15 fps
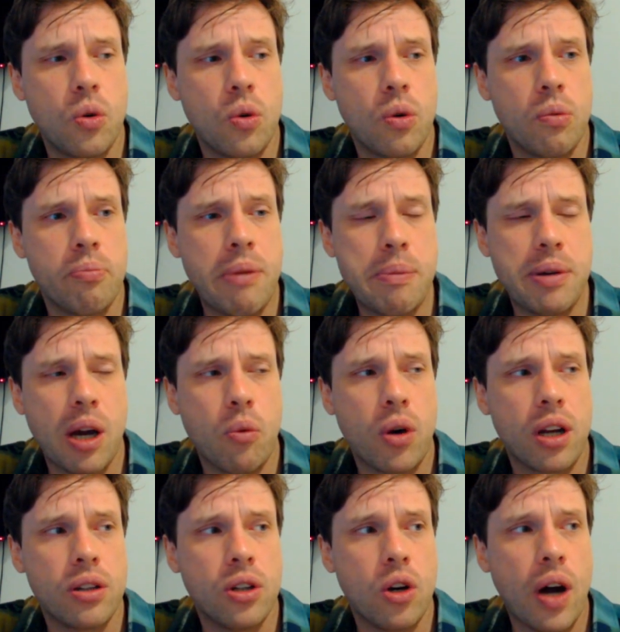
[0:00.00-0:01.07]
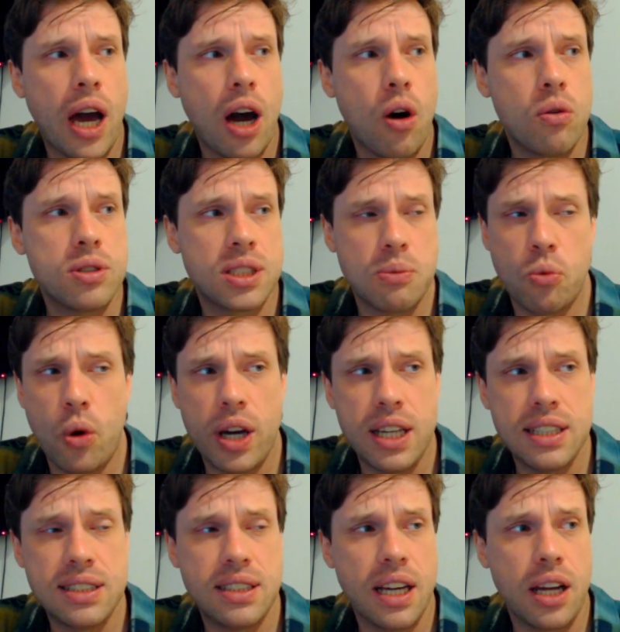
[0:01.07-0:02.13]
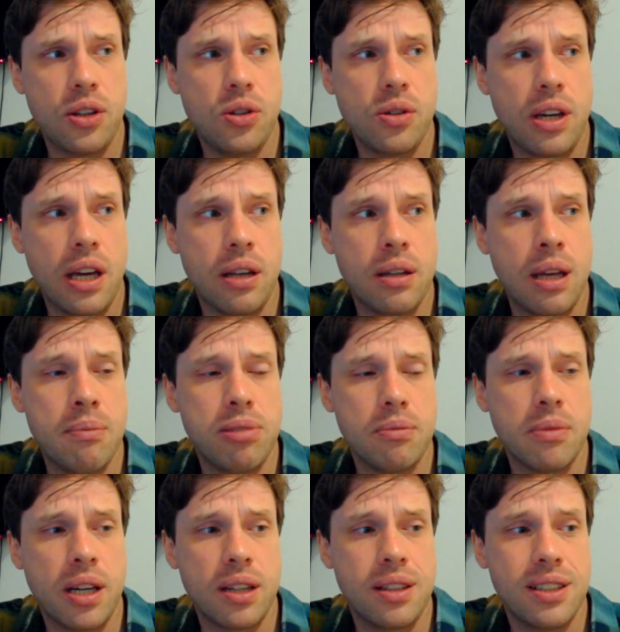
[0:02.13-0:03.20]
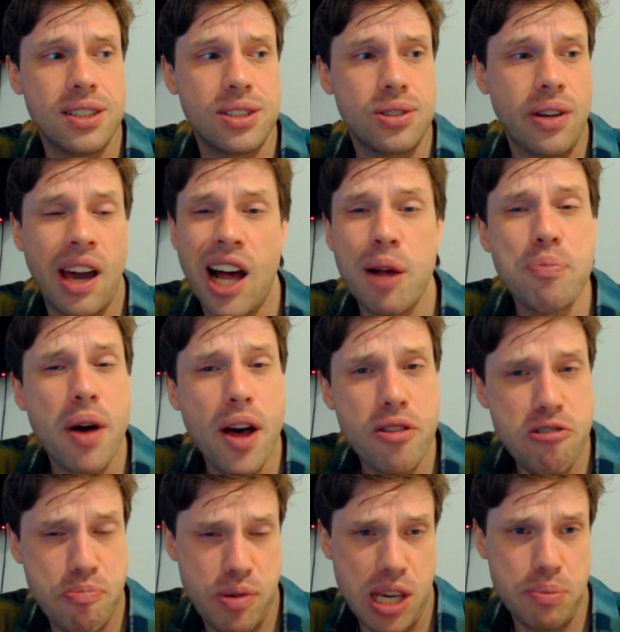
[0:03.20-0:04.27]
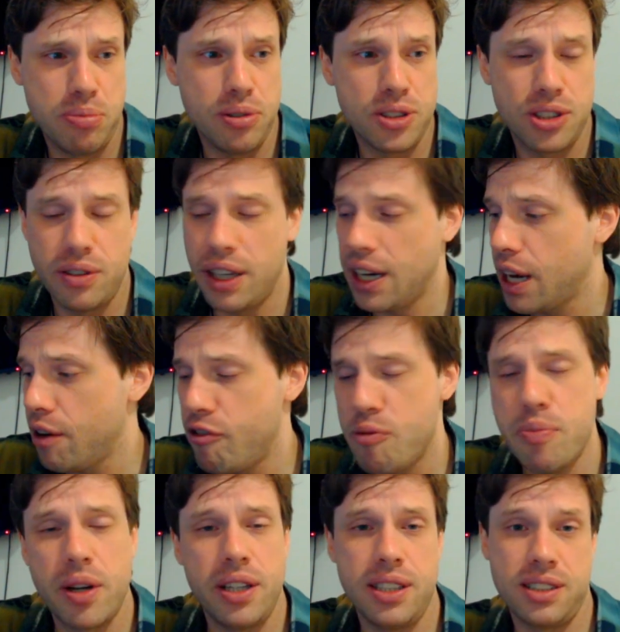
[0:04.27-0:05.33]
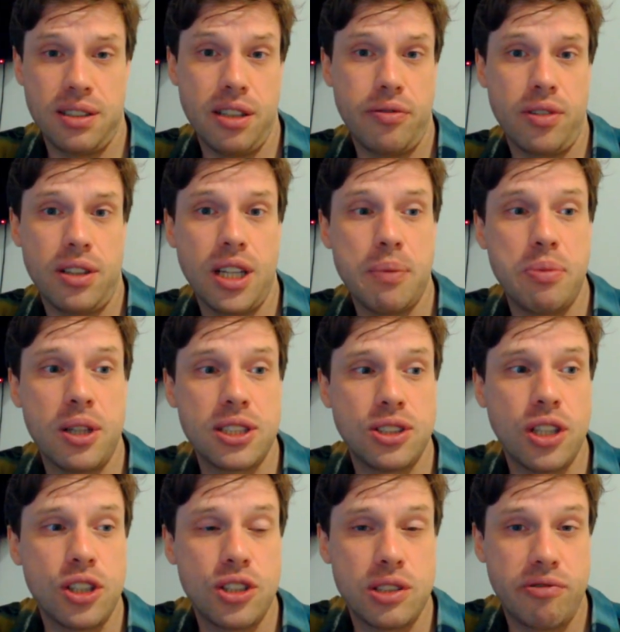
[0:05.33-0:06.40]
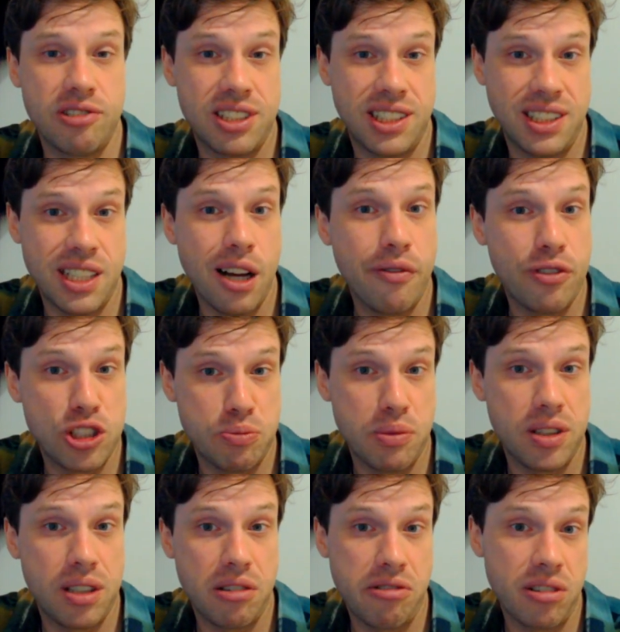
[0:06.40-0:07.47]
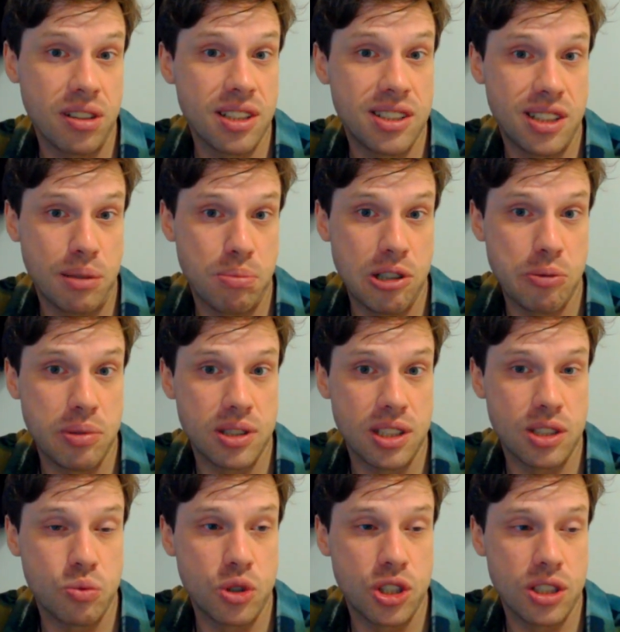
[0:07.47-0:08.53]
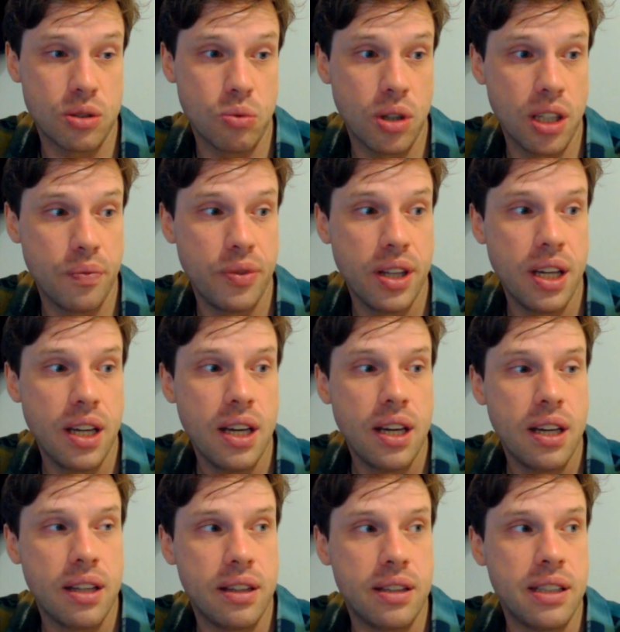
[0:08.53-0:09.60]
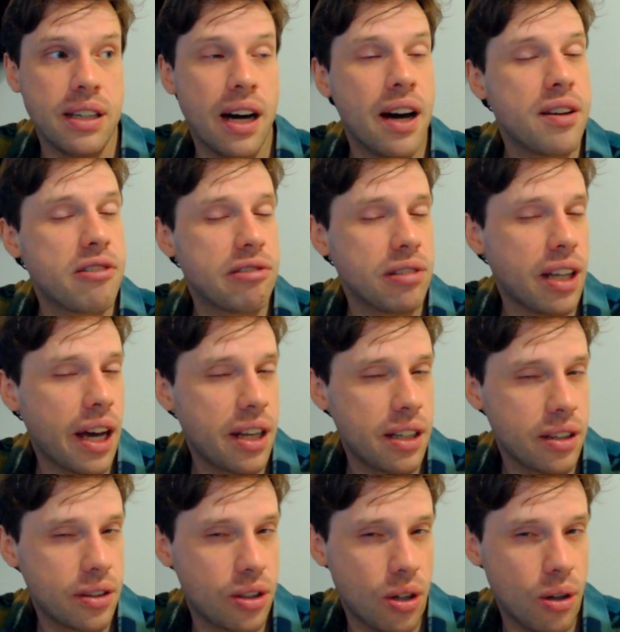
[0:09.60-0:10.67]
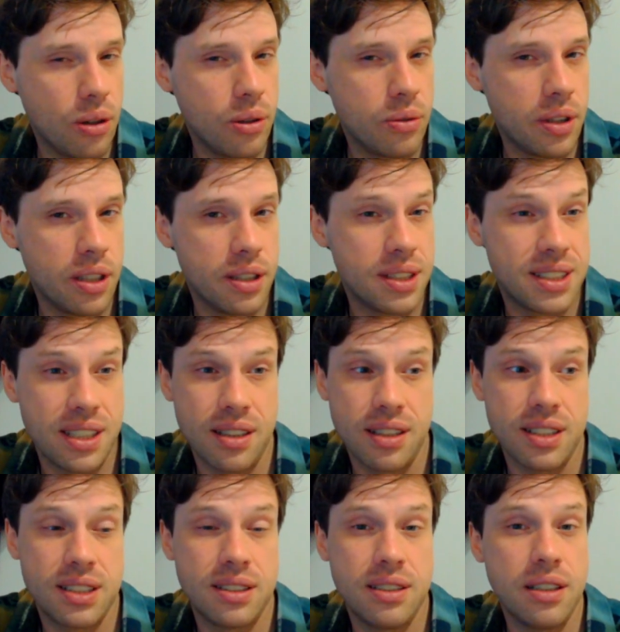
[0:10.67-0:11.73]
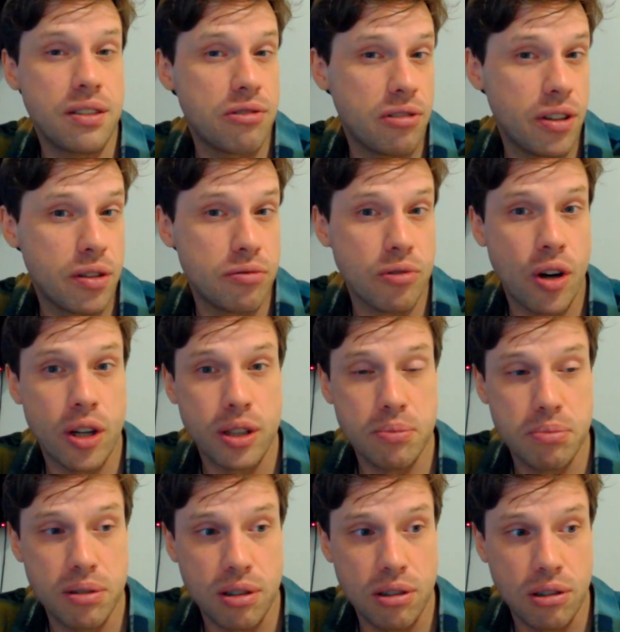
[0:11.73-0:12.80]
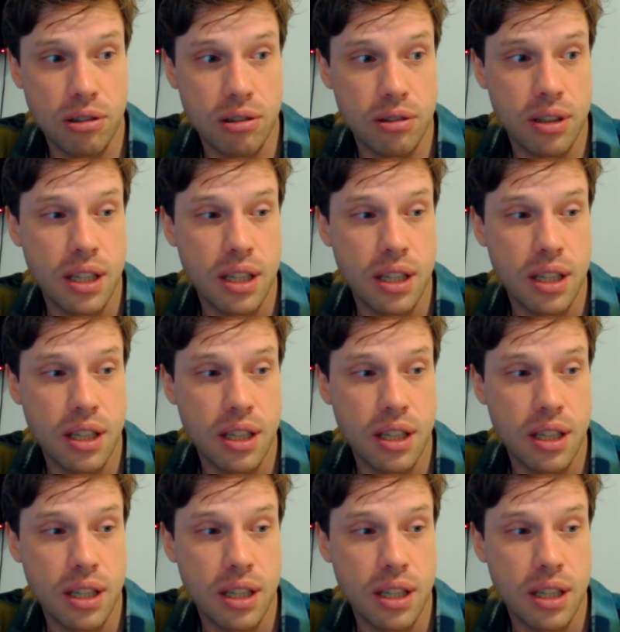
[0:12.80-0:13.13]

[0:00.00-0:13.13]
maybe I want to know how some ways that you can implement this to help other people so that everybody's lifted up and it's not just for selfish materialistic purposes, which is what the underlining tone is in The Secret, Rhonda Byrne,